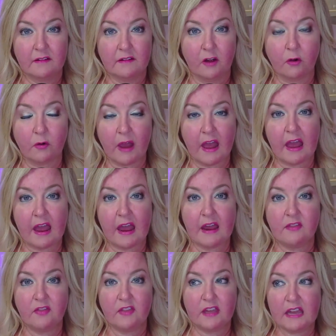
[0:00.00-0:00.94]

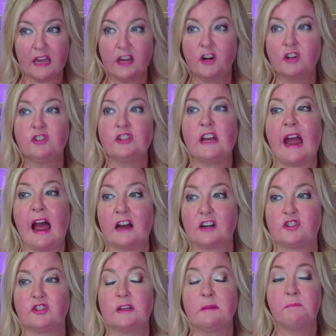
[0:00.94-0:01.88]
Okay, the energy
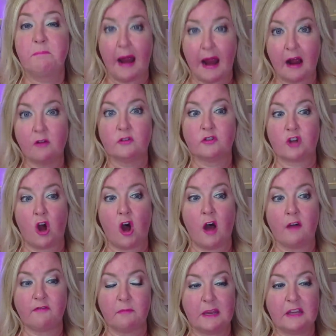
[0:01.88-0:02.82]
actually bounced
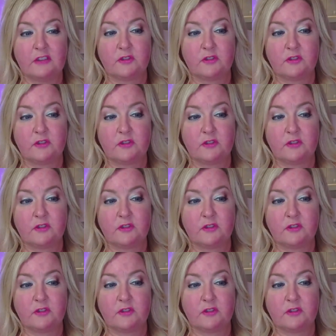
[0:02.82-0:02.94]
off of me.